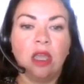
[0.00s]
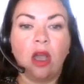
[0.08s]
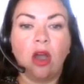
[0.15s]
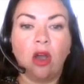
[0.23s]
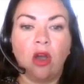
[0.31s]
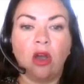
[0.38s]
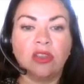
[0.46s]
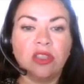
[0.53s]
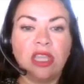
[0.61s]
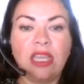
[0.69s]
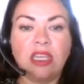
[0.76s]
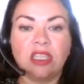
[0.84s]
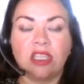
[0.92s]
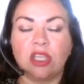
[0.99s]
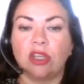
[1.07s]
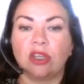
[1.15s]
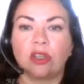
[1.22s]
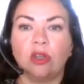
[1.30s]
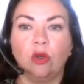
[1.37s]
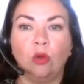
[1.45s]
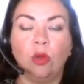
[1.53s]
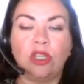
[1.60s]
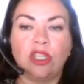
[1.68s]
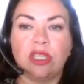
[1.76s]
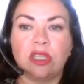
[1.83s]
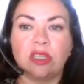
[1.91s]
our inner circle,
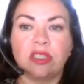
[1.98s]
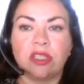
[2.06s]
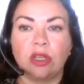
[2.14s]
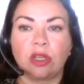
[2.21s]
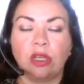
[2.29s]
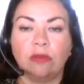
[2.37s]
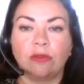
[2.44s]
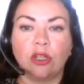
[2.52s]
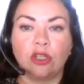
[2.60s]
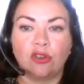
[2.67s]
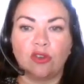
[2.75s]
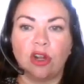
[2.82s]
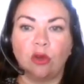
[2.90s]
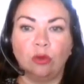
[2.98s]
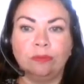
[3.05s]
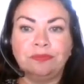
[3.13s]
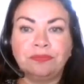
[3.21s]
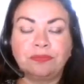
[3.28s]
which is our circle of control.